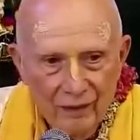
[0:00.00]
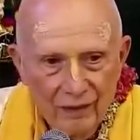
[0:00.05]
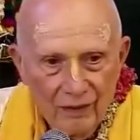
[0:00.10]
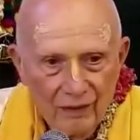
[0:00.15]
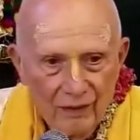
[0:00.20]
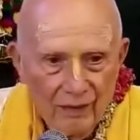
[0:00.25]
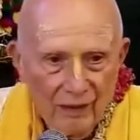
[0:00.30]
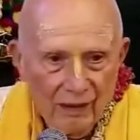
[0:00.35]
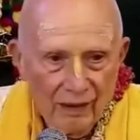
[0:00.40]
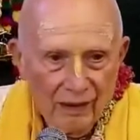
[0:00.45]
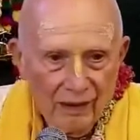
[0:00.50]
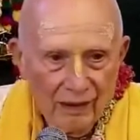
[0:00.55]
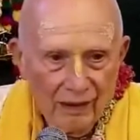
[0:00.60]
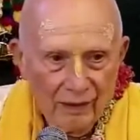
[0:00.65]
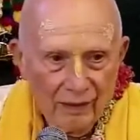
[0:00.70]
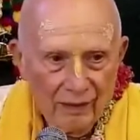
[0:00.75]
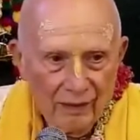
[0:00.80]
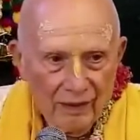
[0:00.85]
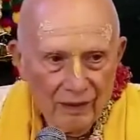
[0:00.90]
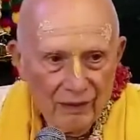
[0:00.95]
What does it
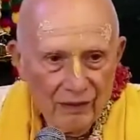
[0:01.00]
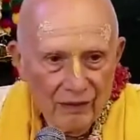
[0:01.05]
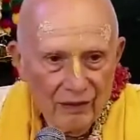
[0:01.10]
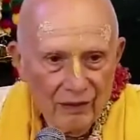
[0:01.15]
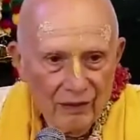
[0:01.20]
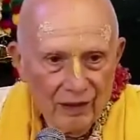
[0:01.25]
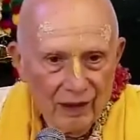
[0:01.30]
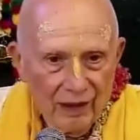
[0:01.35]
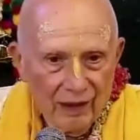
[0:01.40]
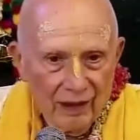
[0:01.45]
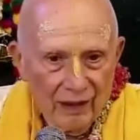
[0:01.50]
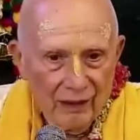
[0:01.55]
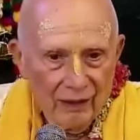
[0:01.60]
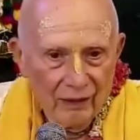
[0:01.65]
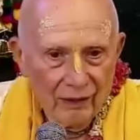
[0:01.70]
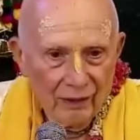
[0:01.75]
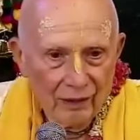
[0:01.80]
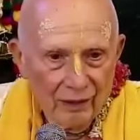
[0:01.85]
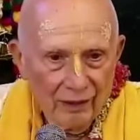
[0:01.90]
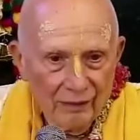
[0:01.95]
mean? It means you can't
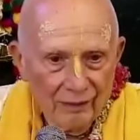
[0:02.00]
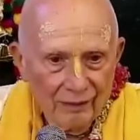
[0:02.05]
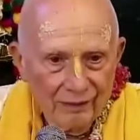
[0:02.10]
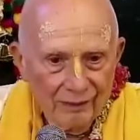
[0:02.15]
do it.